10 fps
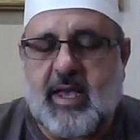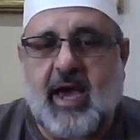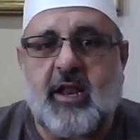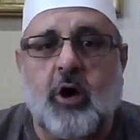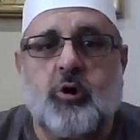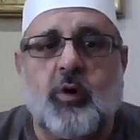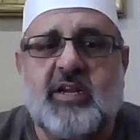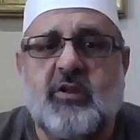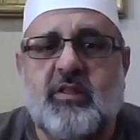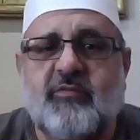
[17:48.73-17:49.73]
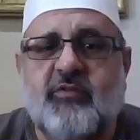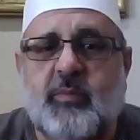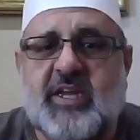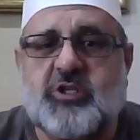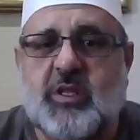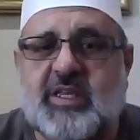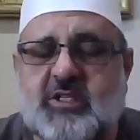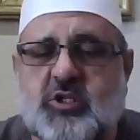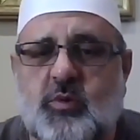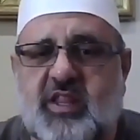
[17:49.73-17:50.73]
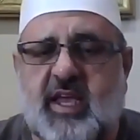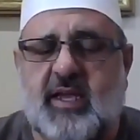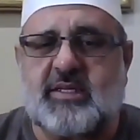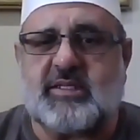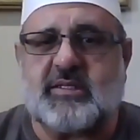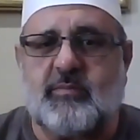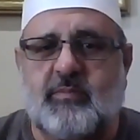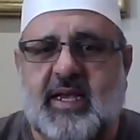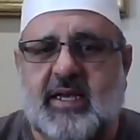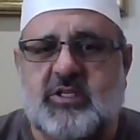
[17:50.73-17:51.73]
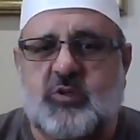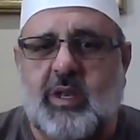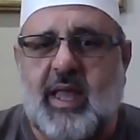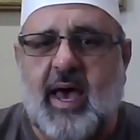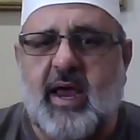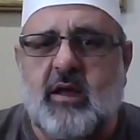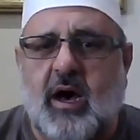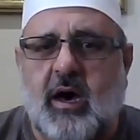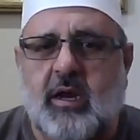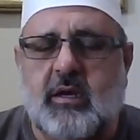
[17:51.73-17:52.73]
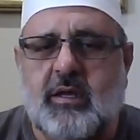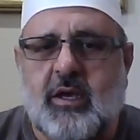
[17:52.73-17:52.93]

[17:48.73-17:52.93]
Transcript: And according to the information, these two things is relied on